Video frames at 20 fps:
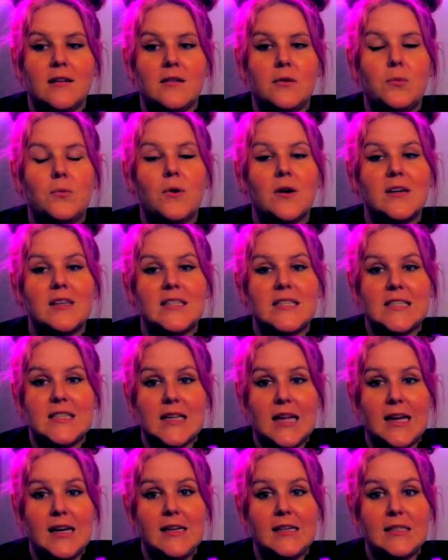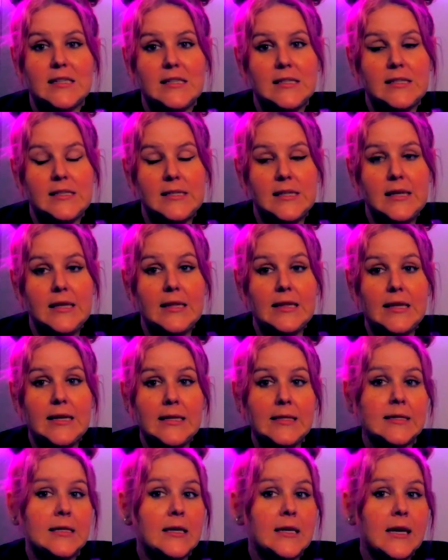what it's like to see
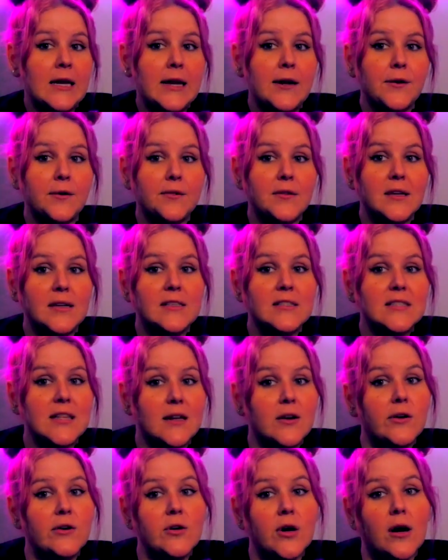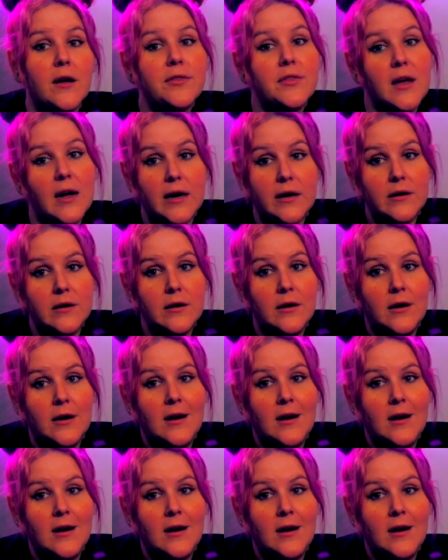things and hear things that are not there.